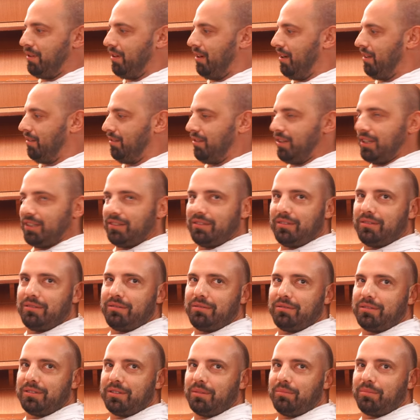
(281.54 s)
hundred
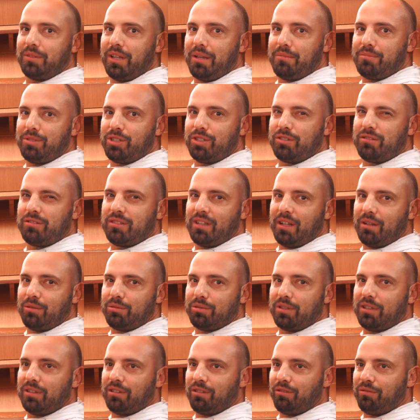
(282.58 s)
sometimes
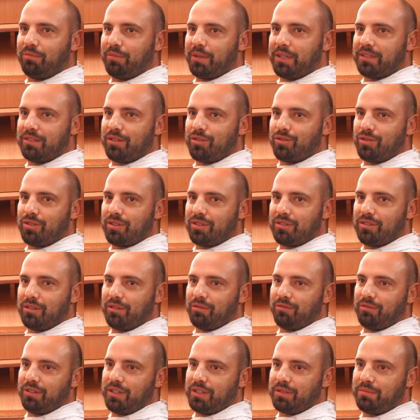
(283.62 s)
thousand of messages in
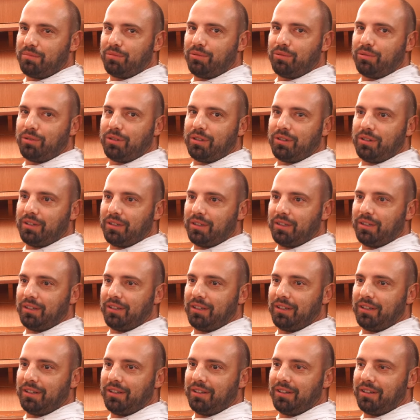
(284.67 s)
Facebook and
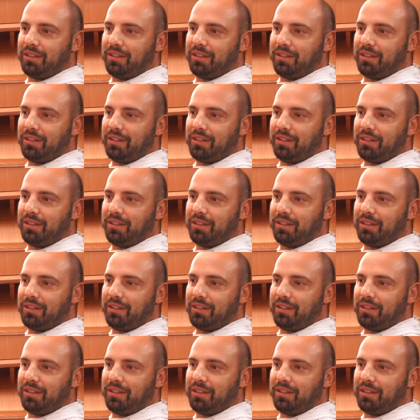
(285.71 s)
uh,